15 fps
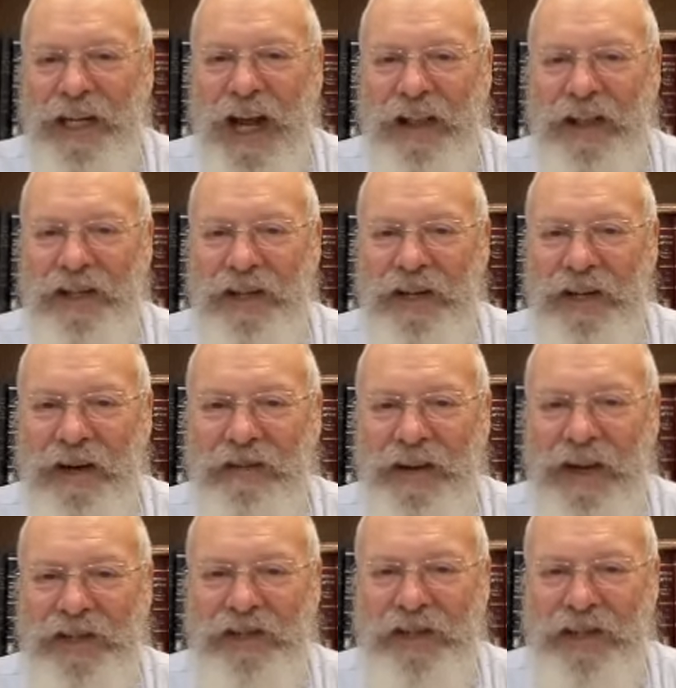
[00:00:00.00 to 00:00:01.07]
and there's a lot of
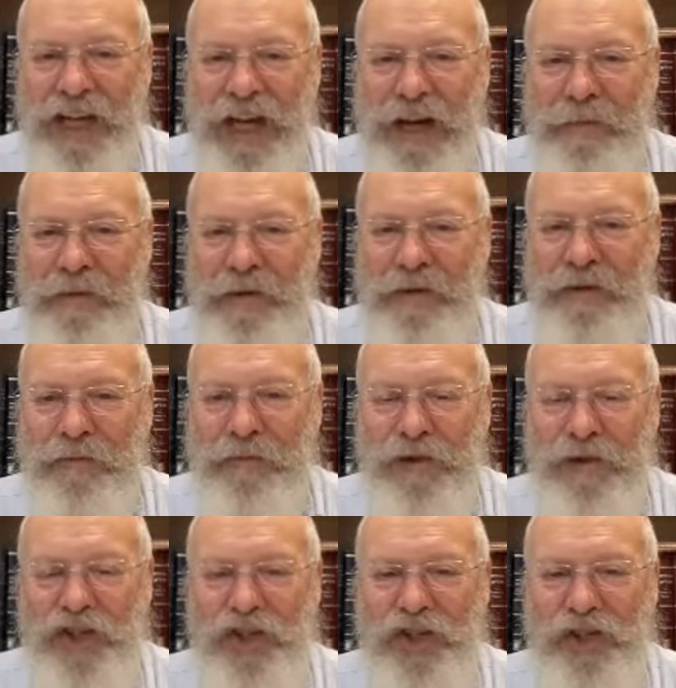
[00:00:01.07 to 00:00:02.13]
extra time,
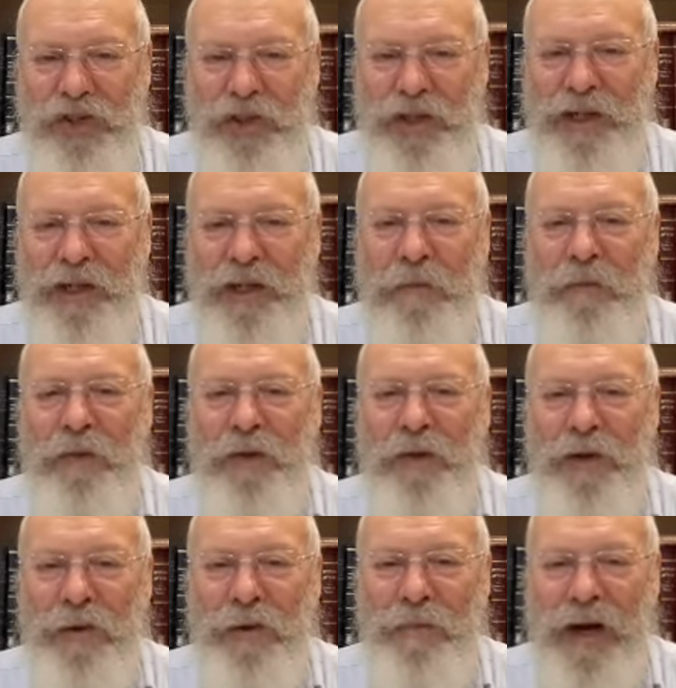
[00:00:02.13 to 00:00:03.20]
for sure,
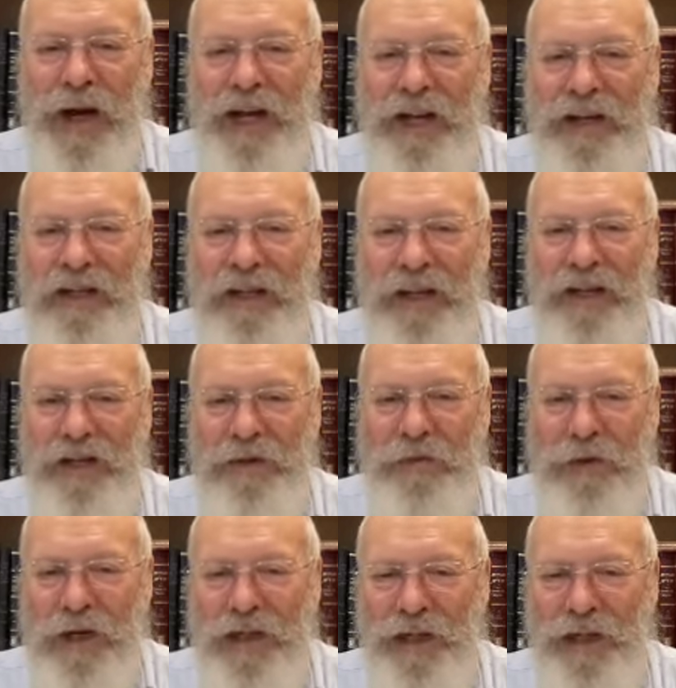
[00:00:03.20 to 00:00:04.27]
your mind is going to
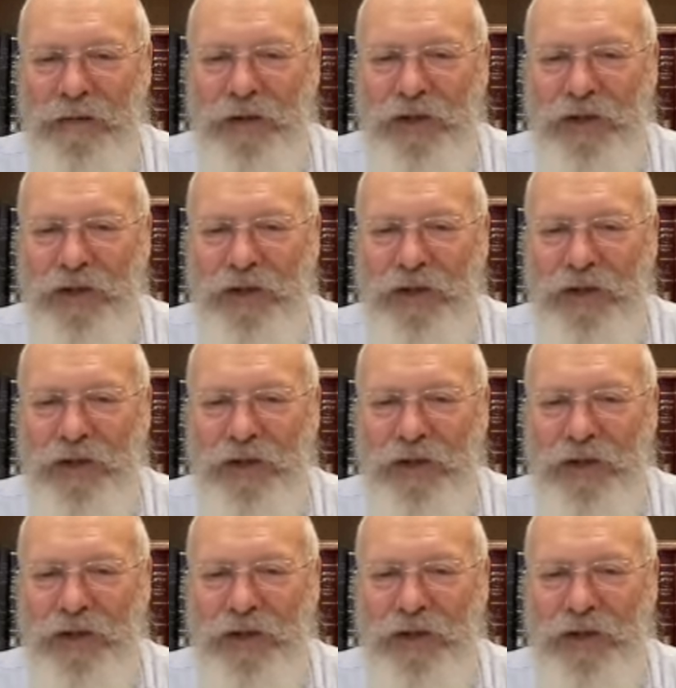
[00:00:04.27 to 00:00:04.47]
wander.